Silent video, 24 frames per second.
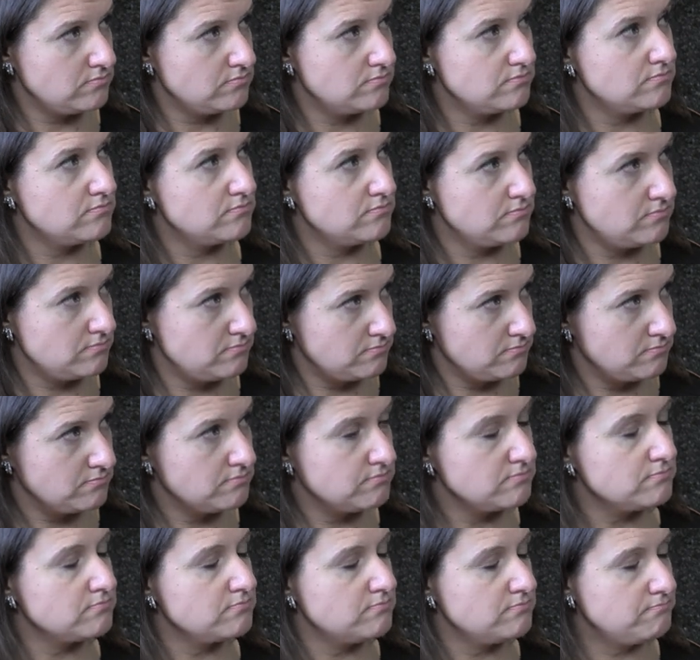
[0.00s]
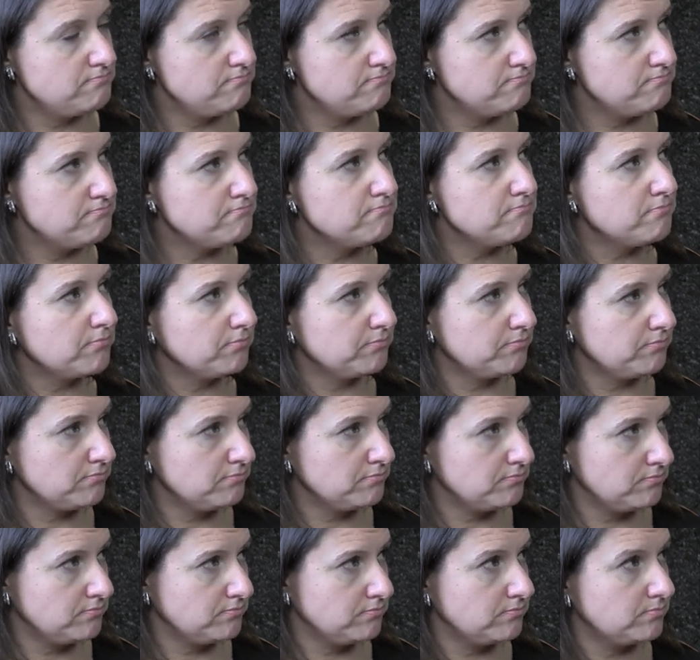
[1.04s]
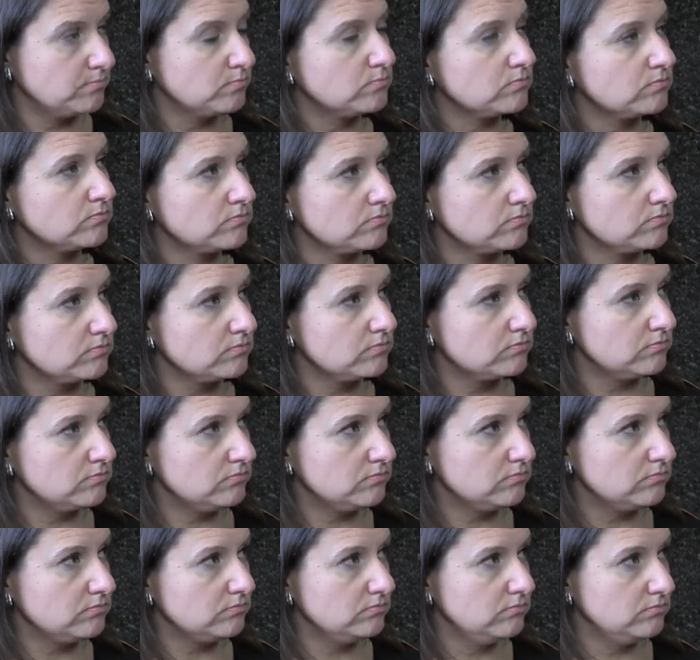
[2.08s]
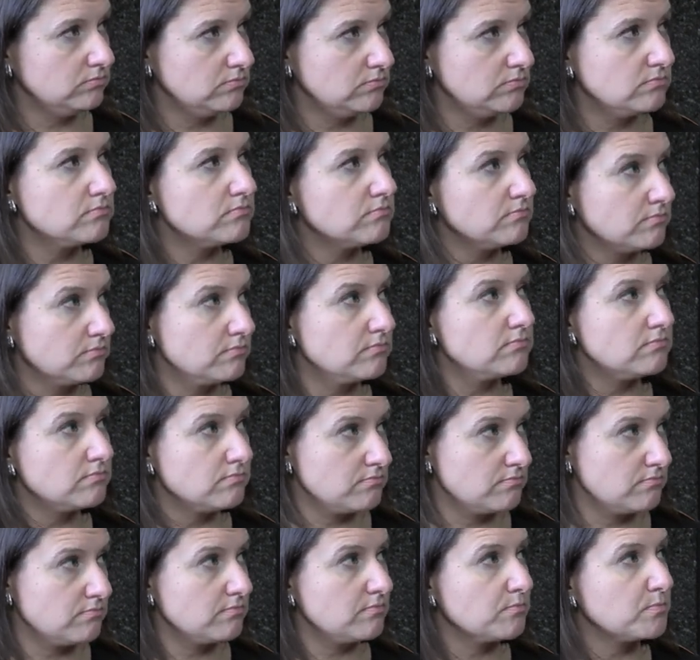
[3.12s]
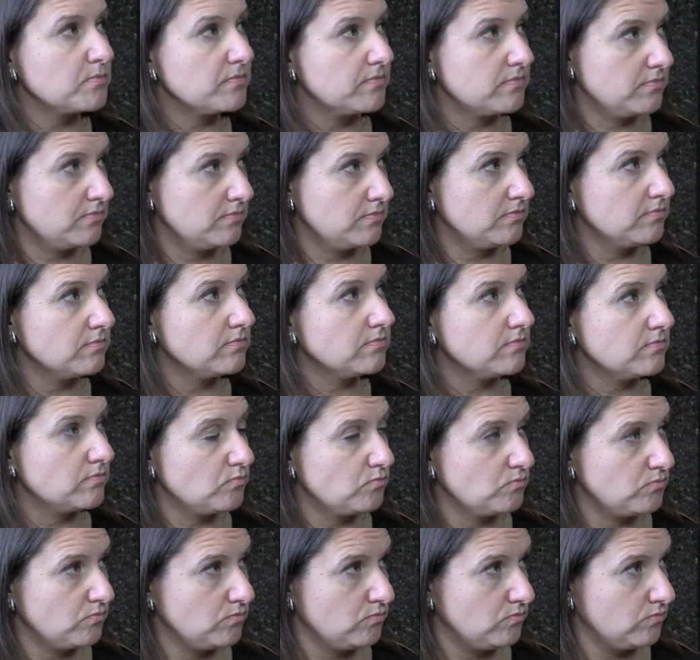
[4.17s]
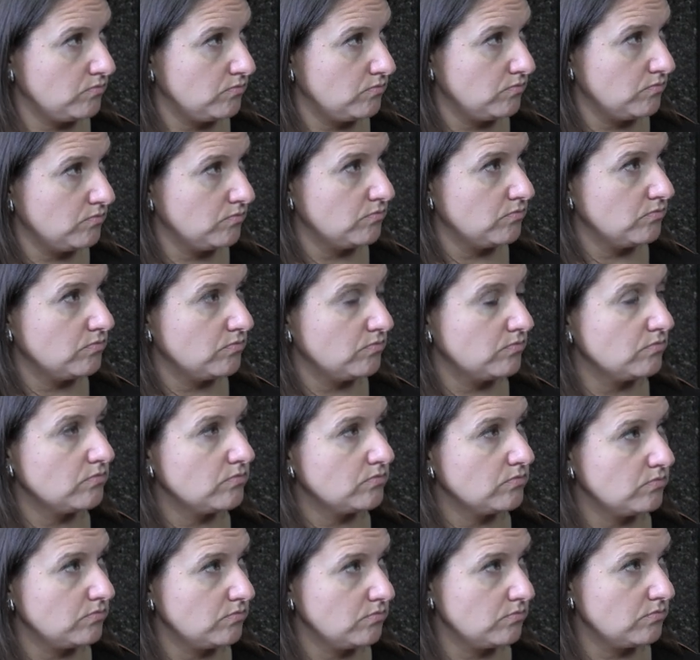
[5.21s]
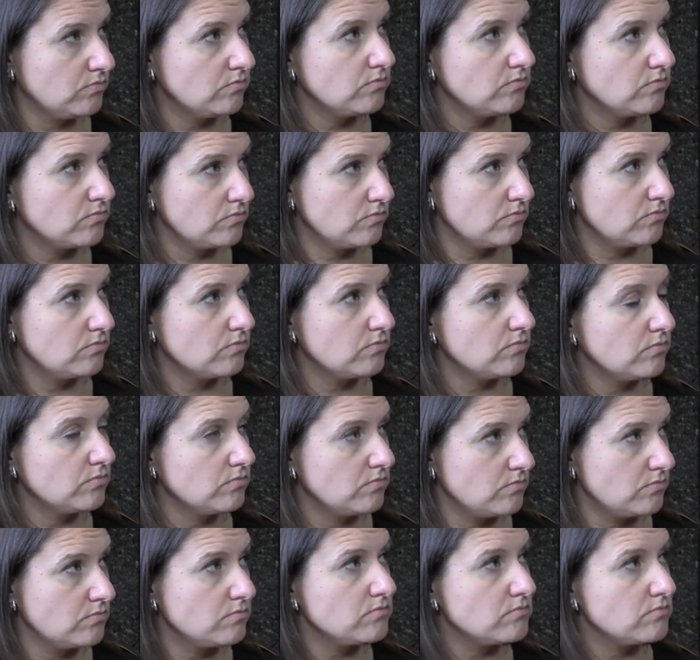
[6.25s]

[no speech]